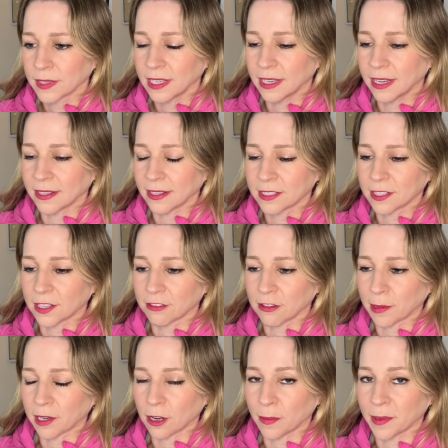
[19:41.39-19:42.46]
Yeah, that's the
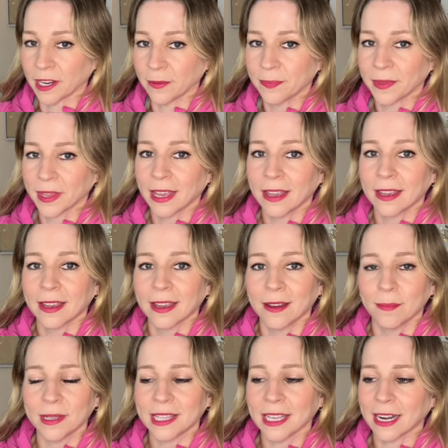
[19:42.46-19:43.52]
3-part harmony.
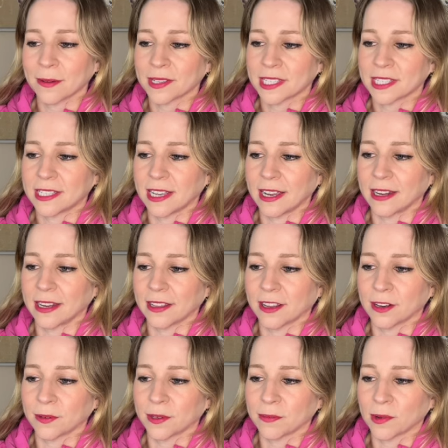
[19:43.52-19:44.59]
But then I was standing
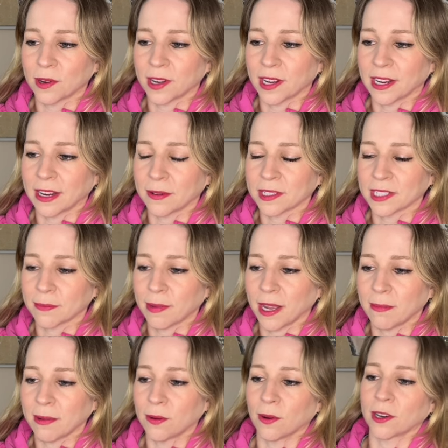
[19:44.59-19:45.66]
there one morning. I was like by
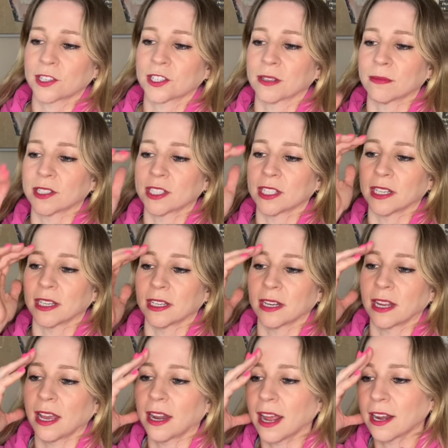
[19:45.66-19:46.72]
my washing machine,
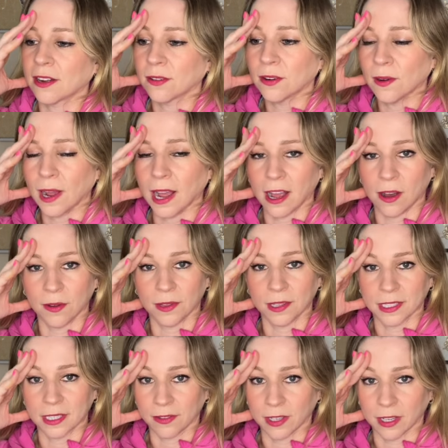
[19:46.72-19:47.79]
and I don't know how
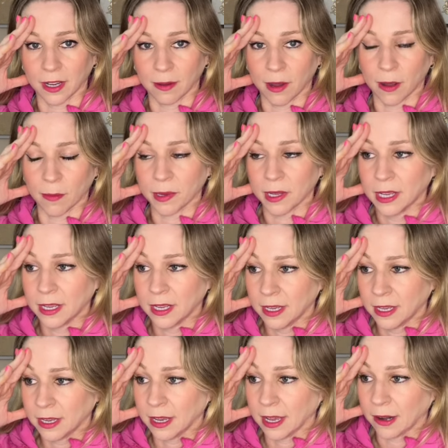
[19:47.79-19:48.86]
this even came up.
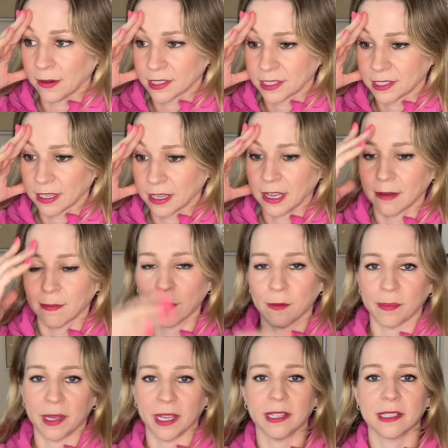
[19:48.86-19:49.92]
And I was thinking
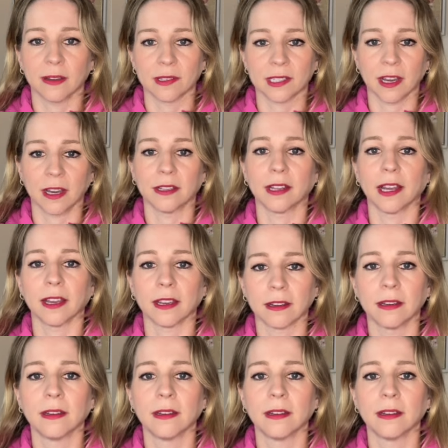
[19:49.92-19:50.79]
about beats. I was kind of like,